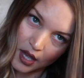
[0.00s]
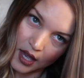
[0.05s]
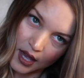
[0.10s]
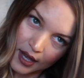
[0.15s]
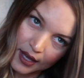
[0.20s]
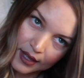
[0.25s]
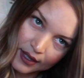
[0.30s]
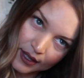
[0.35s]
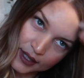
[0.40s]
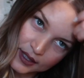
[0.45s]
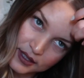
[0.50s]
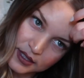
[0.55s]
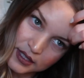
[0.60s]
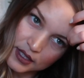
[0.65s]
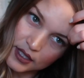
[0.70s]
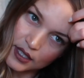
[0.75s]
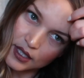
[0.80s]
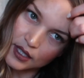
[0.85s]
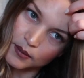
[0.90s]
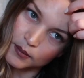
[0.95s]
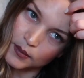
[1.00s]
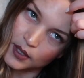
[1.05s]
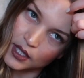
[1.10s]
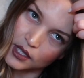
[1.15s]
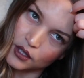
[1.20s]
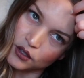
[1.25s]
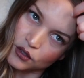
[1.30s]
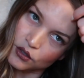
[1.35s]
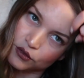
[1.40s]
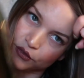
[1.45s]
I like to get
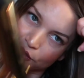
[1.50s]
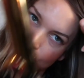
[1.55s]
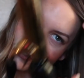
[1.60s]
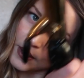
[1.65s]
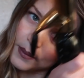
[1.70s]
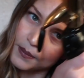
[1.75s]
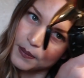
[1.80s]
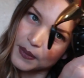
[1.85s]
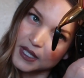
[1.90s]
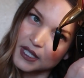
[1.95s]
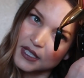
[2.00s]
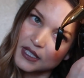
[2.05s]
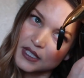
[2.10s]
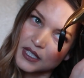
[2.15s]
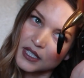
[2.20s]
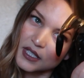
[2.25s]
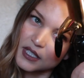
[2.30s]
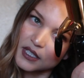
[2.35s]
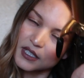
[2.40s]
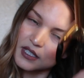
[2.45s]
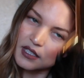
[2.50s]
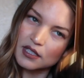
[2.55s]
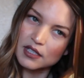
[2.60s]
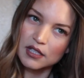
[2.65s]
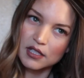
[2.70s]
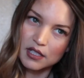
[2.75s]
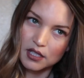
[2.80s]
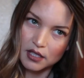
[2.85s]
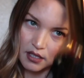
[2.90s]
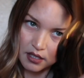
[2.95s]
my little front pieces.
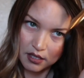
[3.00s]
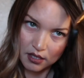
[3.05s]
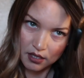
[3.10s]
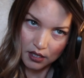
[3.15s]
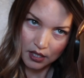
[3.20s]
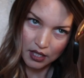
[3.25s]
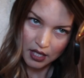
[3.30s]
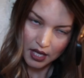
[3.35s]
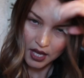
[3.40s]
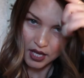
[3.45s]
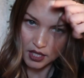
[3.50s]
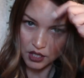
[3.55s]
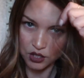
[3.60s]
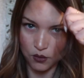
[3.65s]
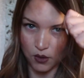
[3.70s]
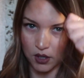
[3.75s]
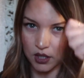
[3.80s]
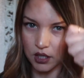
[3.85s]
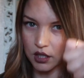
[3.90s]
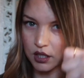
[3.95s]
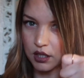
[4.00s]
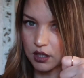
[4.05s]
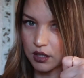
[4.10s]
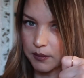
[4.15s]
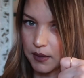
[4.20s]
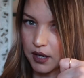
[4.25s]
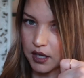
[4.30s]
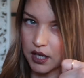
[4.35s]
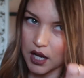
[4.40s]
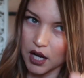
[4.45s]
Again, you want a good
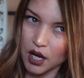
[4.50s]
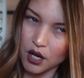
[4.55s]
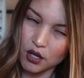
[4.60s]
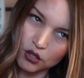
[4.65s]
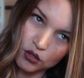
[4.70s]
amount of hair.